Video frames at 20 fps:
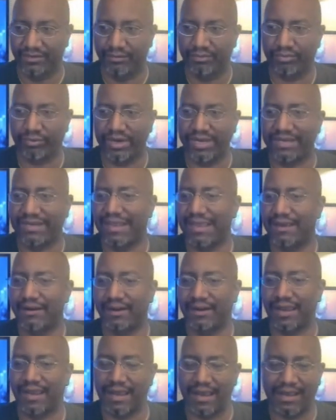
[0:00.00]
break down
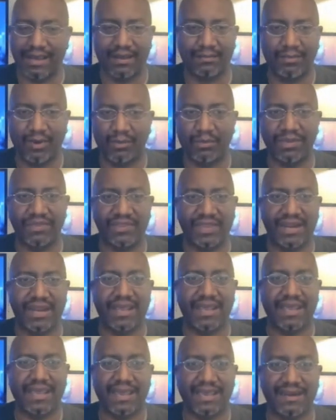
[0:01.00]
an aha moment that
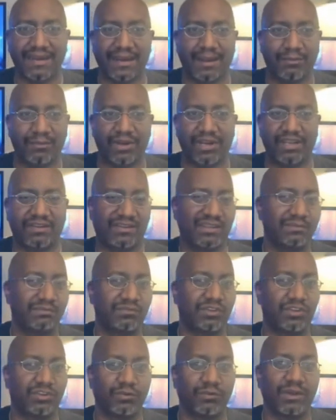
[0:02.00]
I had, and I'm going to
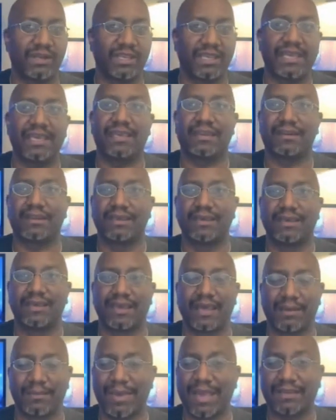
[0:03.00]
attempt to do it again.
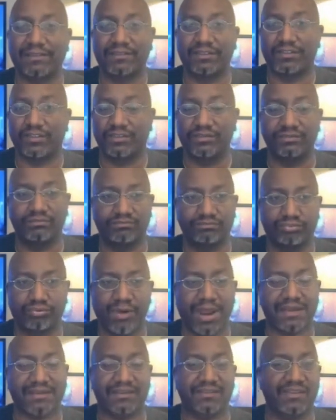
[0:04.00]
I'm actually just
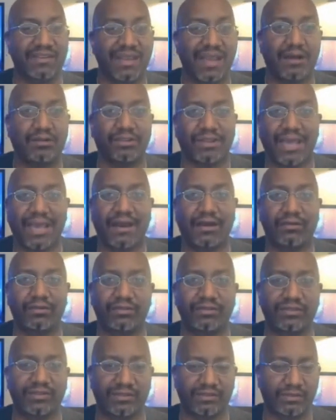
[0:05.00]
practicing out loud
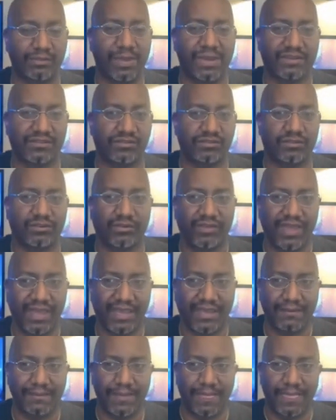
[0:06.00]
just make sure
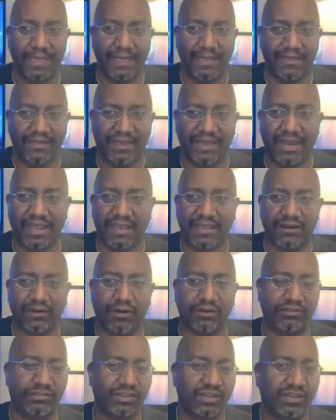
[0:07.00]
that I can
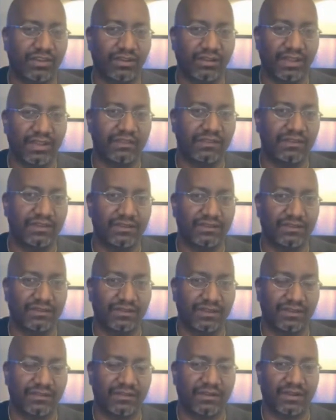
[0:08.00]
articulate
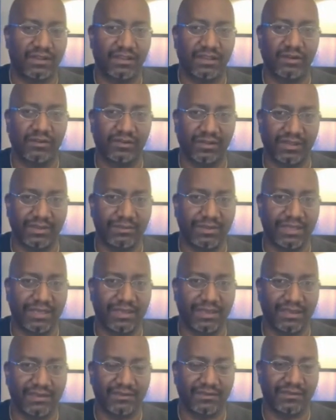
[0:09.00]
this clearly,
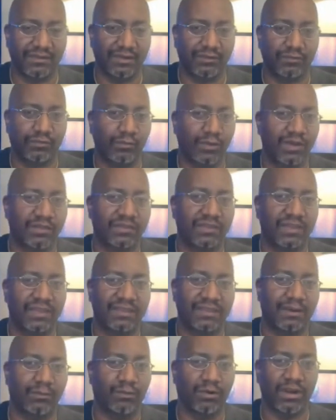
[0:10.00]
because there's one
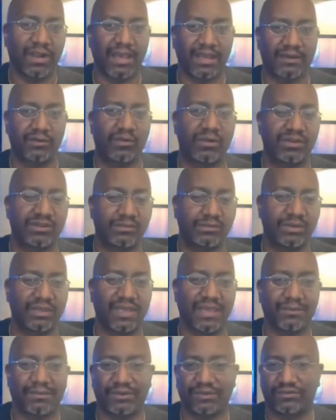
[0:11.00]
thing that we're not going to
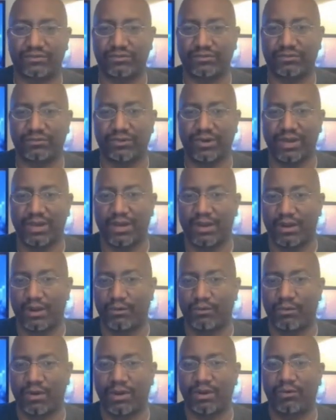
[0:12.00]
be able to
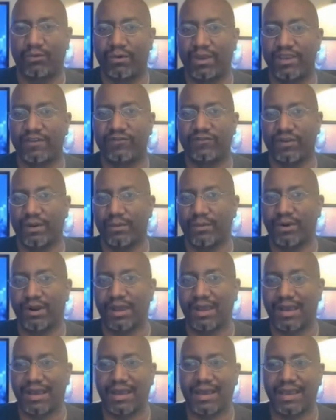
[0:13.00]
run away from or
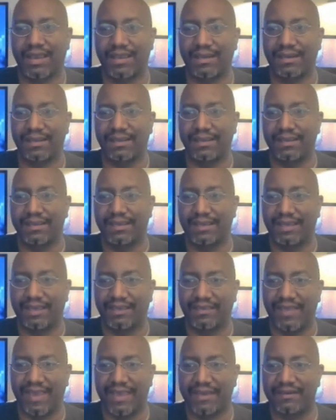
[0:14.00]
hide,
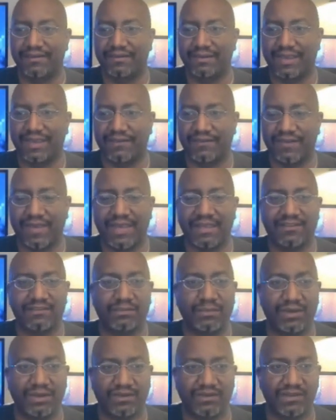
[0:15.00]
and that is the
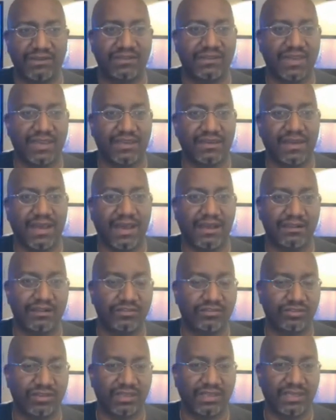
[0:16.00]
advancement of this
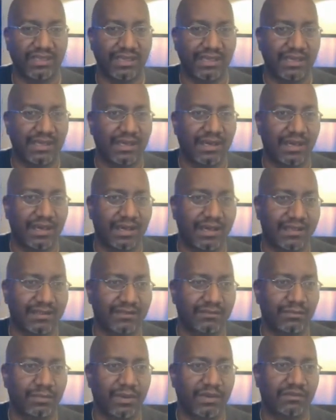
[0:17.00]
technology,
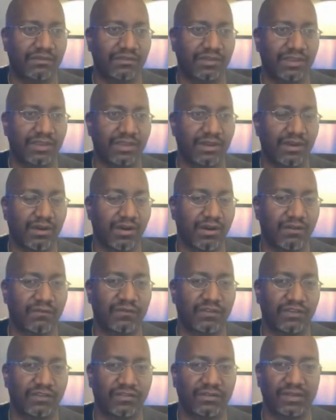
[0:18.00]
especially
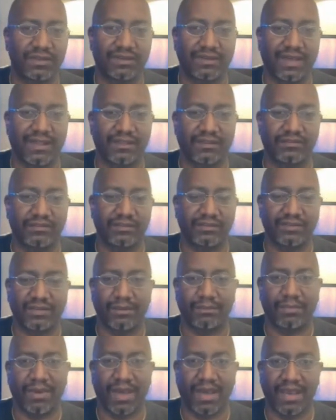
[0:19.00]
artificial intelligence
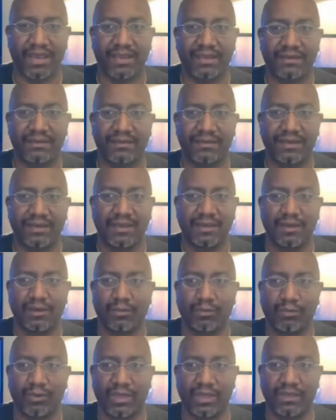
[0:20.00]
combined
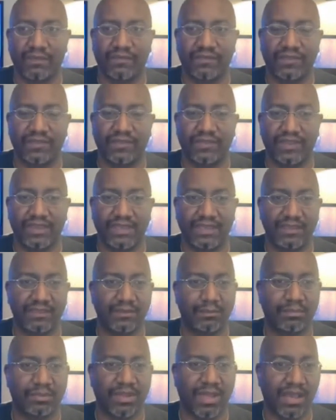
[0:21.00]
with the
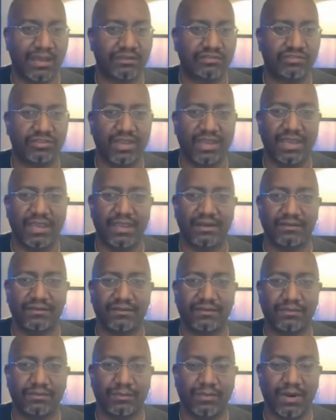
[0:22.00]
blockchain,
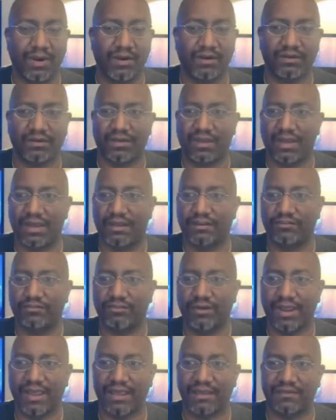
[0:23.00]
smart
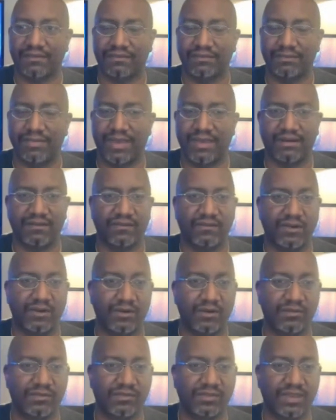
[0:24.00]
contracts,
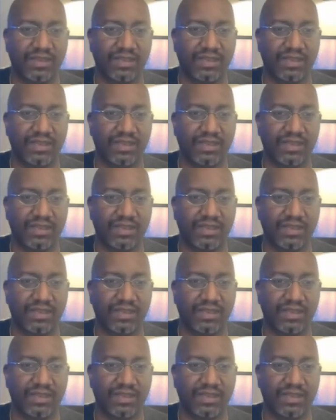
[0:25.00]
metaverse,